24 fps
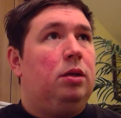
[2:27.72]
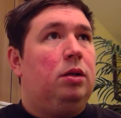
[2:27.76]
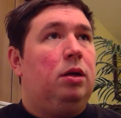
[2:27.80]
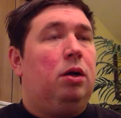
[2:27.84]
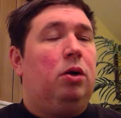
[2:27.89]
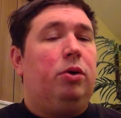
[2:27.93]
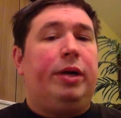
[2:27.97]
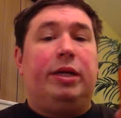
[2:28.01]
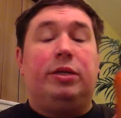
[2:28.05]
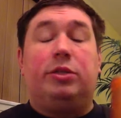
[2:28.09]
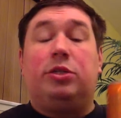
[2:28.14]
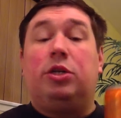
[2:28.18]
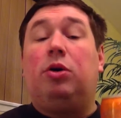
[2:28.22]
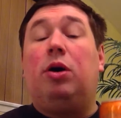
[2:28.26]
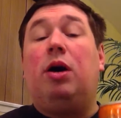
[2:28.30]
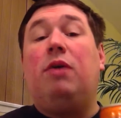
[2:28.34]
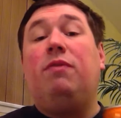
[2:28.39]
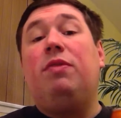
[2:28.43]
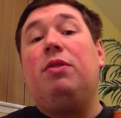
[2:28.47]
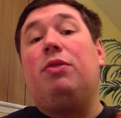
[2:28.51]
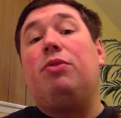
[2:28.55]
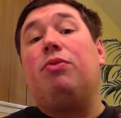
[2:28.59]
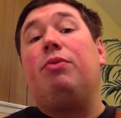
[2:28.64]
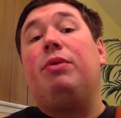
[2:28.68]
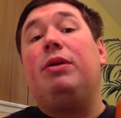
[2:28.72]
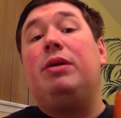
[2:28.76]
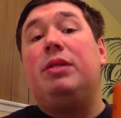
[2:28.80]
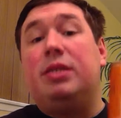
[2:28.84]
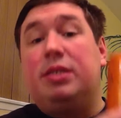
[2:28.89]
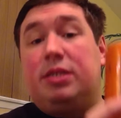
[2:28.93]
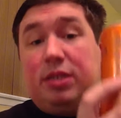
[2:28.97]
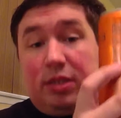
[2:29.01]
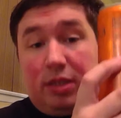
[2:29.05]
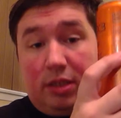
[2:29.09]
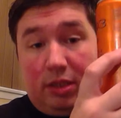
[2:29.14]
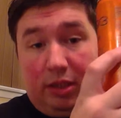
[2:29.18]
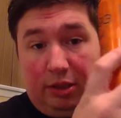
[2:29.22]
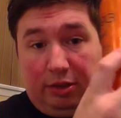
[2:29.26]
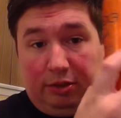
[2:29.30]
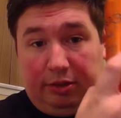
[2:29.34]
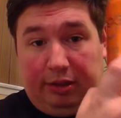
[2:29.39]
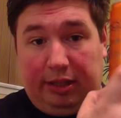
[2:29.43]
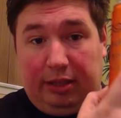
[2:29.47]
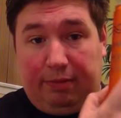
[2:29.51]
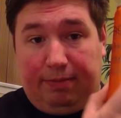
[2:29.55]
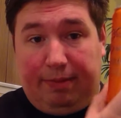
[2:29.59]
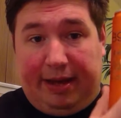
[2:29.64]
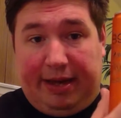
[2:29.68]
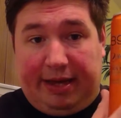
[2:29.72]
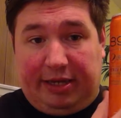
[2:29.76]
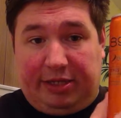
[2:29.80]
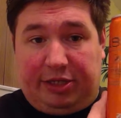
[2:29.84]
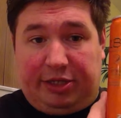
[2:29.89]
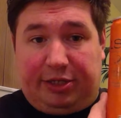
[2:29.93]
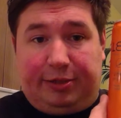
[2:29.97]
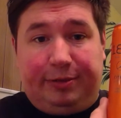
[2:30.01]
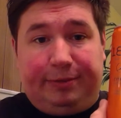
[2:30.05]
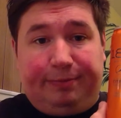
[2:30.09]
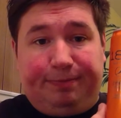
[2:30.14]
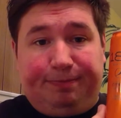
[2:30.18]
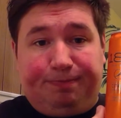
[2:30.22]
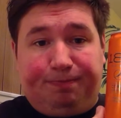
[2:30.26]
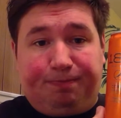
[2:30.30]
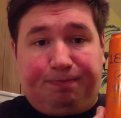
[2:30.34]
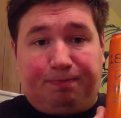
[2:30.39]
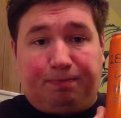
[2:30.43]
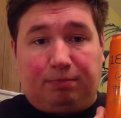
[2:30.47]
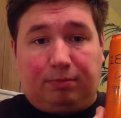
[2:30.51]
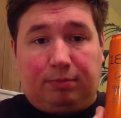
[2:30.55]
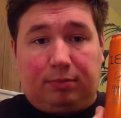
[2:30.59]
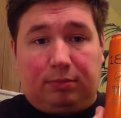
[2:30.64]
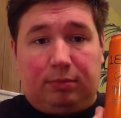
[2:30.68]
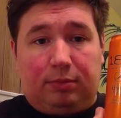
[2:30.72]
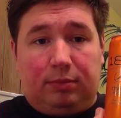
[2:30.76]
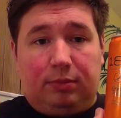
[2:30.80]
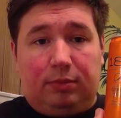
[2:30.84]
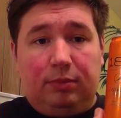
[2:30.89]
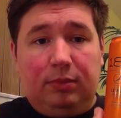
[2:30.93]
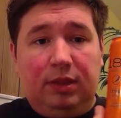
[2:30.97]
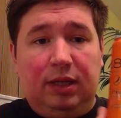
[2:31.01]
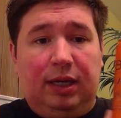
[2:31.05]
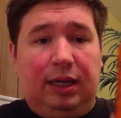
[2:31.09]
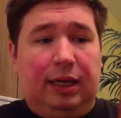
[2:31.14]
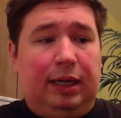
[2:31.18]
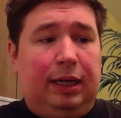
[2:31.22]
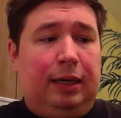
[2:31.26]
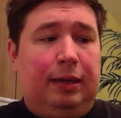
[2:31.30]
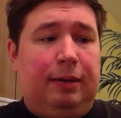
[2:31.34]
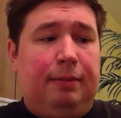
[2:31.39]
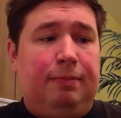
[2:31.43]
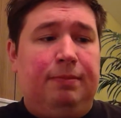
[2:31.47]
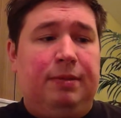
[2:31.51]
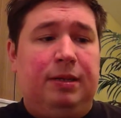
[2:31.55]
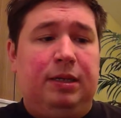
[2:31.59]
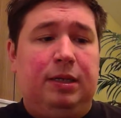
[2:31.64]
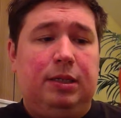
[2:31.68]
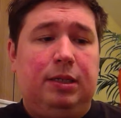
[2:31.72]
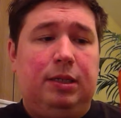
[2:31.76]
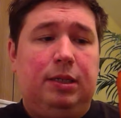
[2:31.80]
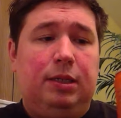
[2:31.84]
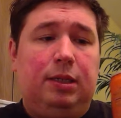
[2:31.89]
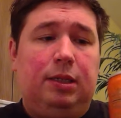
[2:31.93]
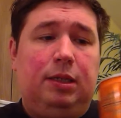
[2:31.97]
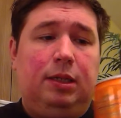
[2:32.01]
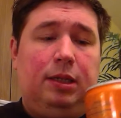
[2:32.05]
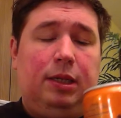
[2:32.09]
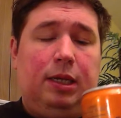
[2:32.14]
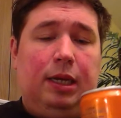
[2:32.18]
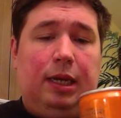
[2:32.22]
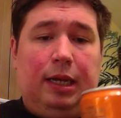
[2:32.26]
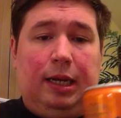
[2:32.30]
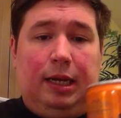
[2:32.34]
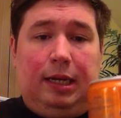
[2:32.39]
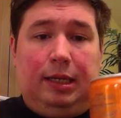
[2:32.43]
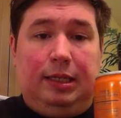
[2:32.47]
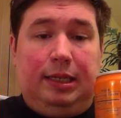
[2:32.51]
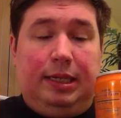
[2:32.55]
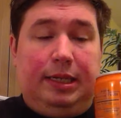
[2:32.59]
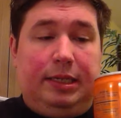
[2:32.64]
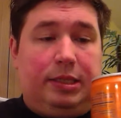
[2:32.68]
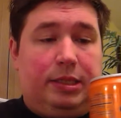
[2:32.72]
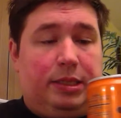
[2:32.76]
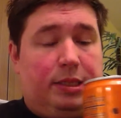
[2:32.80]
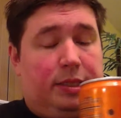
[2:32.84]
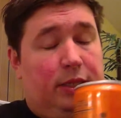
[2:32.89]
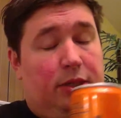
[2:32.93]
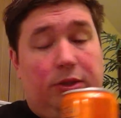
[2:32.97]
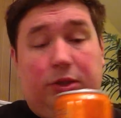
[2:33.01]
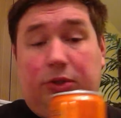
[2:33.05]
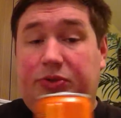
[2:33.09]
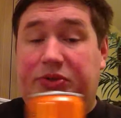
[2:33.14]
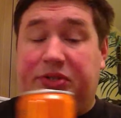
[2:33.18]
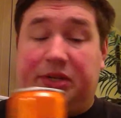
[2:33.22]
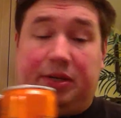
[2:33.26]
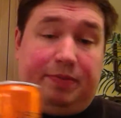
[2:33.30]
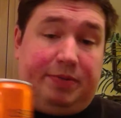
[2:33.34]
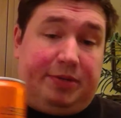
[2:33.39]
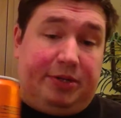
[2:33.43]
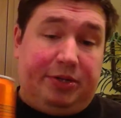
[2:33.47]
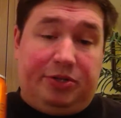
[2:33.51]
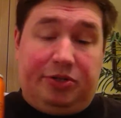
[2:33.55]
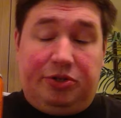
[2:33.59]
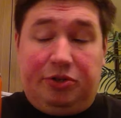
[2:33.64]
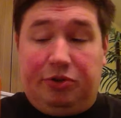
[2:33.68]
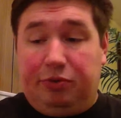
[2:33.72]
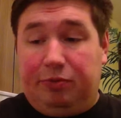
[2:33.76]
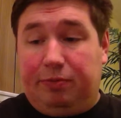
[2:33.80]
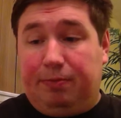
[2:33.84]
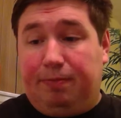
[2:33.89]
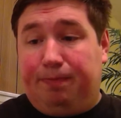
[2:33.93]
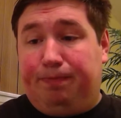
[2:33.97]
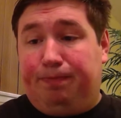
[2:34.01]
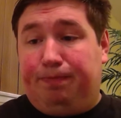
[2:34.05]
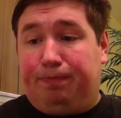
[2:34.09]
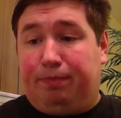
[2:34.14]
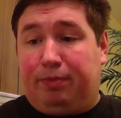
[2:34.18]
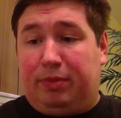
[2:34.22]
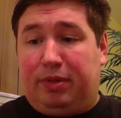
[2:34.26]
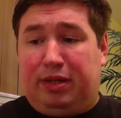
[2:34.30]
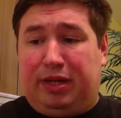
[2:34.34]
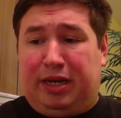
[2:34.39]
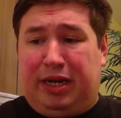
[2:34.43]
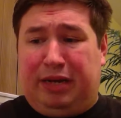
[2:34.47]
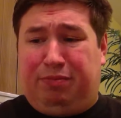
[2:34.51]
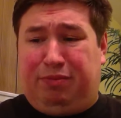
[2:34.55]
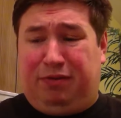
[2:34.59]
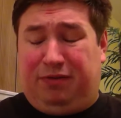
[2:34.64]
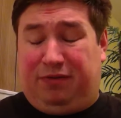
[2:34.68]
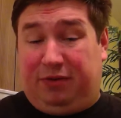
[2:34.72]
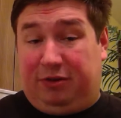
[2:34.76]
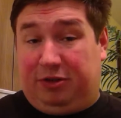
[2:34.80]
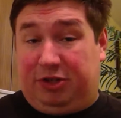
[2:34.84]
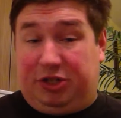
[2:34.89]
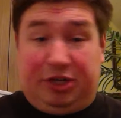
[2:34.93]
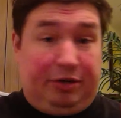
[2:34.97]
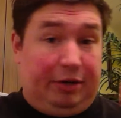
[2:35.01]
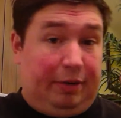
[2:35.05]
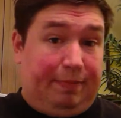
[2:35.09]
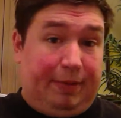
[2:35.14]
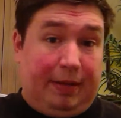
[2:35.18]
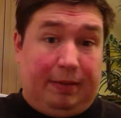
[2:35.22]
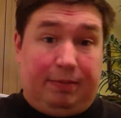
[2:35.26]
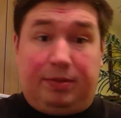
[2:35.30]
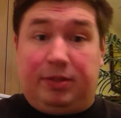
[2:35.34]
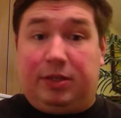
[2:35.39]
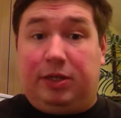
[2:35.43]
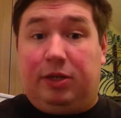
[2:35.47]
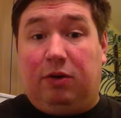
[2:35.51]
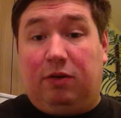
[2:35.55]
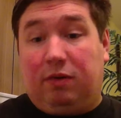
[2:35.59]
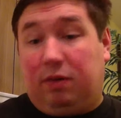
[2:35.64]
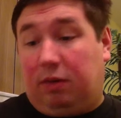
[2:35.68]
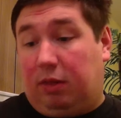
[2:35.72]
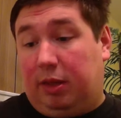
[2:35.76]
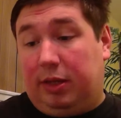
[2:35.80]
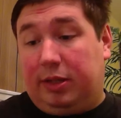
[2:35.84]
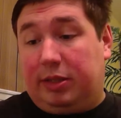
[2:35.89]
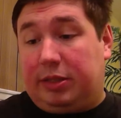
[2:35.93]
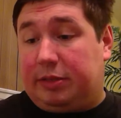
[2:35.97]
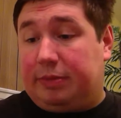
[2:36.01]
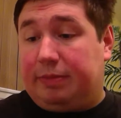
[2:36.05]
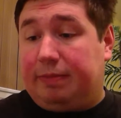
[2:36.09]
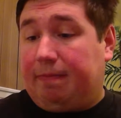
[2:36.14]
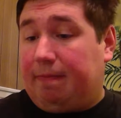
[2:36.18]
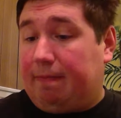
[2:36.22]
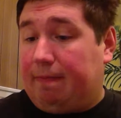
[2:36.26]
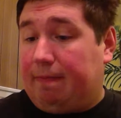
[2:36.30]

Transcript: Okay, so of the three, this is clearly the best. Um, it's still no substitute. I prefer cherry Pepsi over this.